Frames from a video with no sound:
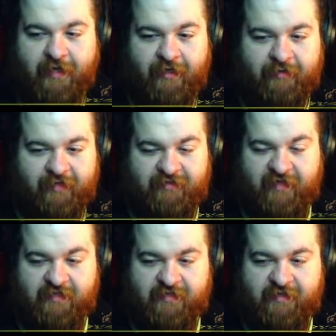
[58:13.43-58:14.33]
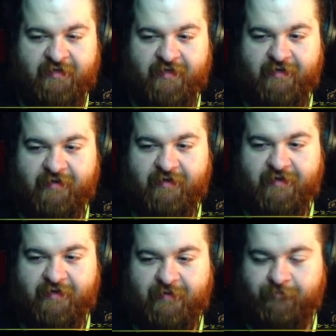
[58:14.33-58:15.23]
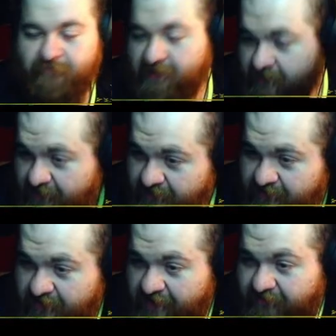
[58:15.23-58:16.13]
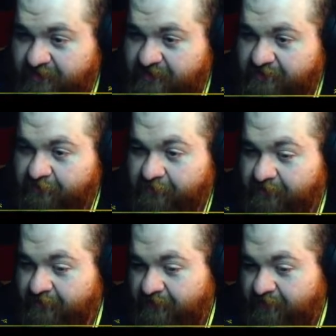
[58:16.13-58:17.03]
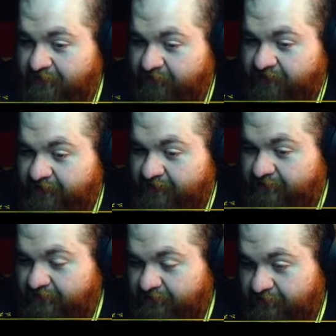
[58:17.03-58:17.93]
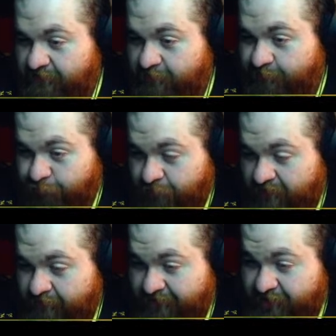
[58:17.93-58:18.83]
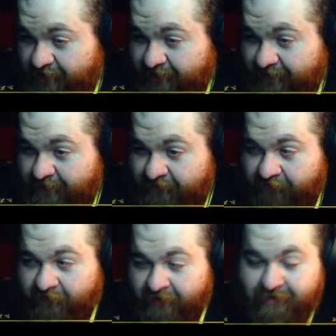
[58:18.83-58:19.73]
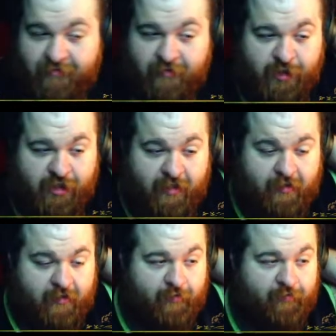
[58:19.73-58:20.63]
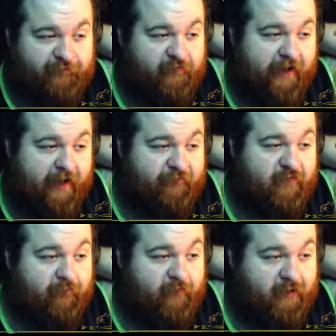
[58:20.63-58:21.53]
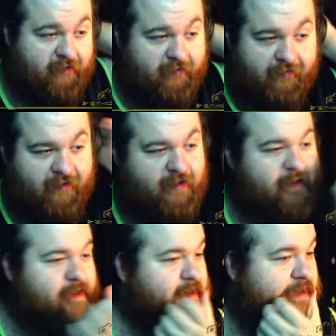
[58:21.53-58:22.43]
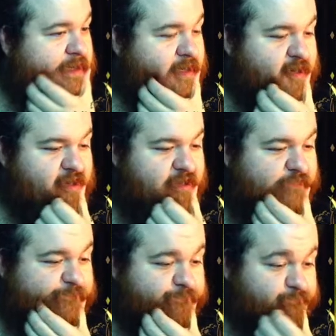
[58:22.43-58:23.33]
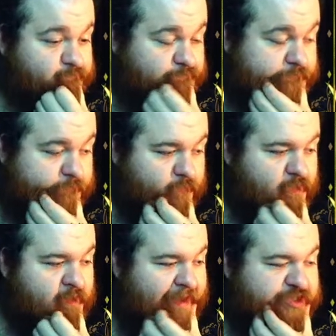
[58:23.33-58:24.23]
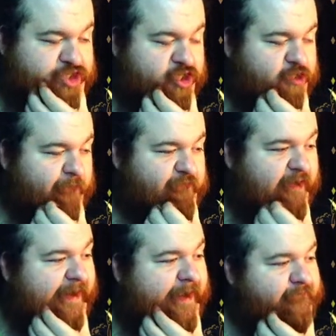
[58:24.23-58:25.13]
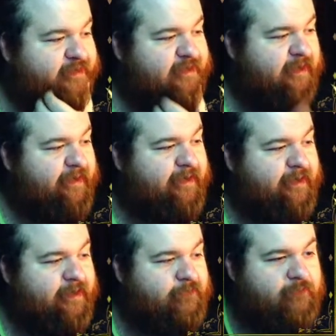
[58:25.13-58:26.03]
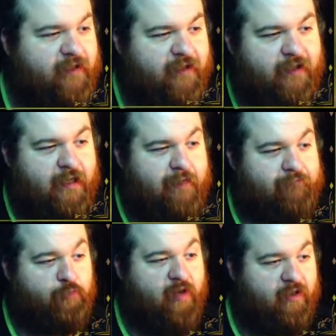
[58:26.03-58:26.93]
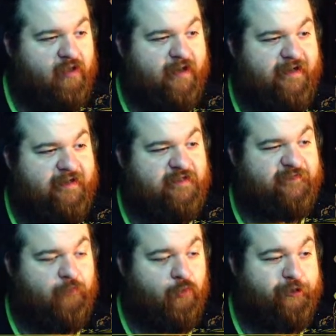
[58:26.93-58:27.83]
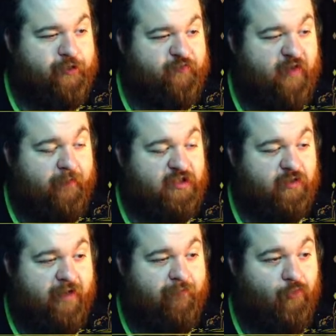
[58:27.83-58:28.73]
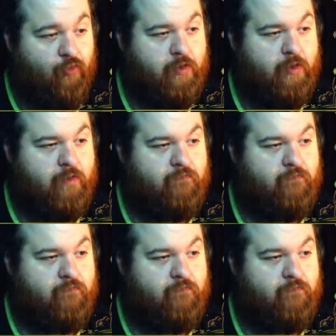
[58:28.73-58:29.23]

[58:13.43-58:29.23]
like they did in Dead Island 2, then you pretty much have a fucking cheat code for having fucking a cheat code for having more polygons for your environments, right? More